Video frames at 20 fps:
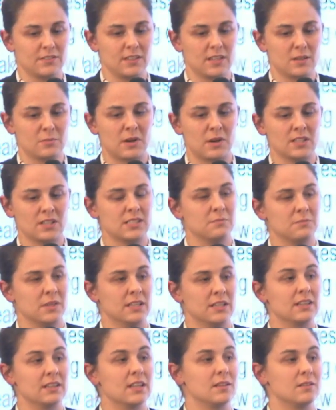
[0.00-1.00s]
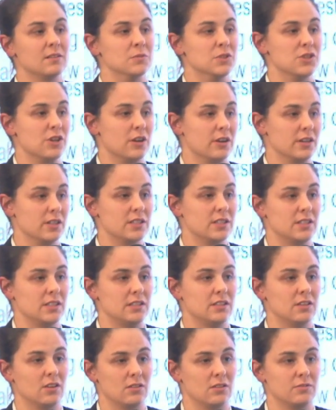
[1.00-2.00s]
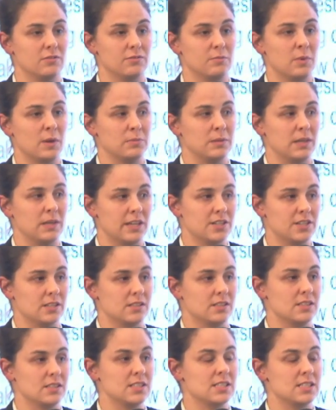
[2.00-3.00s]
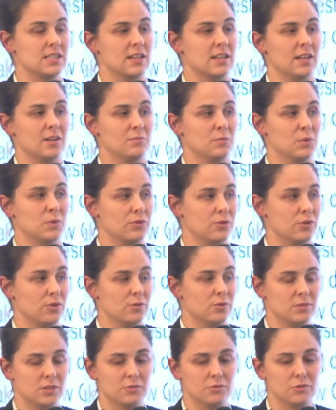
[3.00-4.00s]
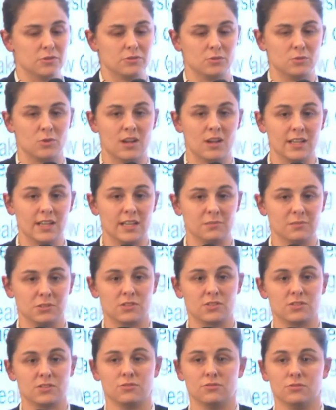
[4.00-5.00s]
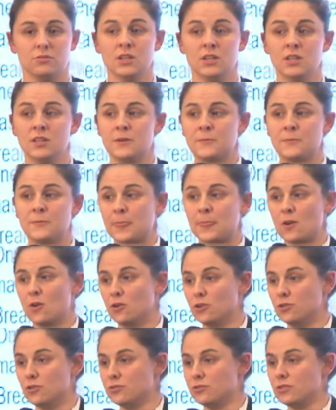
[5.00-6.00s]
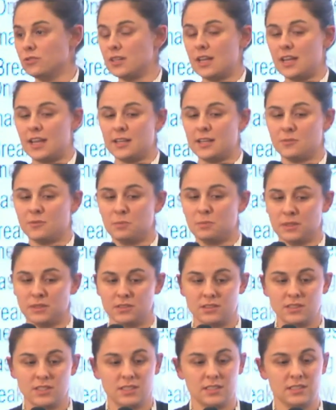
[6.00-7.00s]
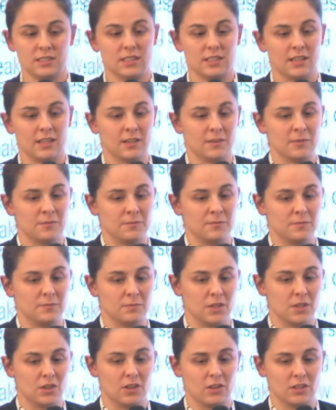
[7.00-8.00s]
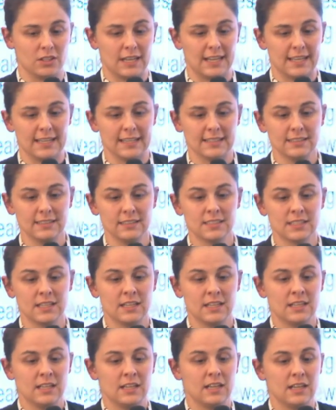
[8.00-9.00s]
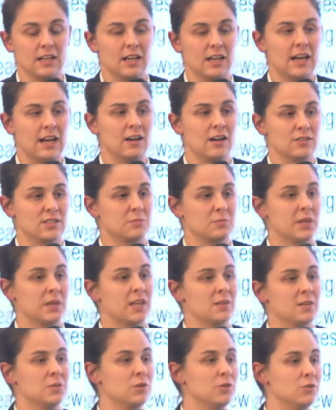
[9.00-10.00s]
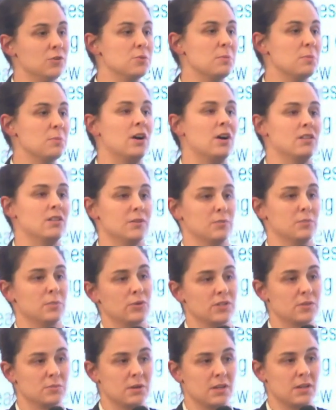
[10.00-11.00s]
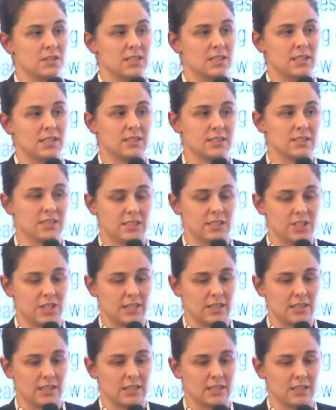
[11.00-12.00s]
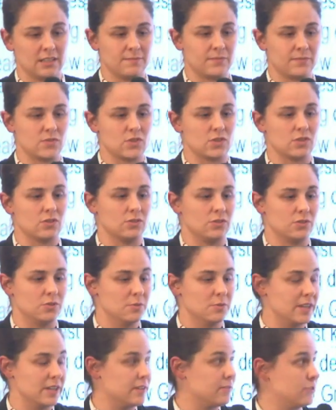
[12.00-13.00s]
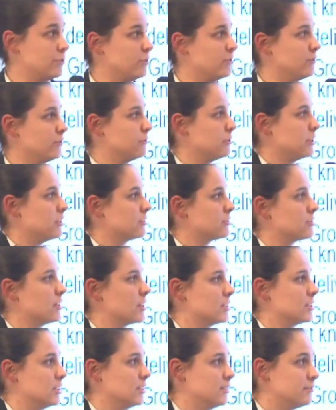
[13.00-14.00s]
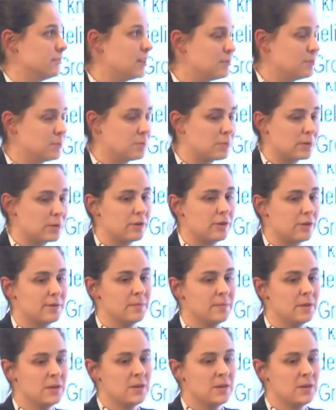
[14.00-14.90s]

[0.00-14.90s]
that apartheid meant that majority of populations, both urban and rural, were unable to own and build on land, housing became a huge part of the post-apartheid agenda. So you may have heard of the Reconstruction and Development Program.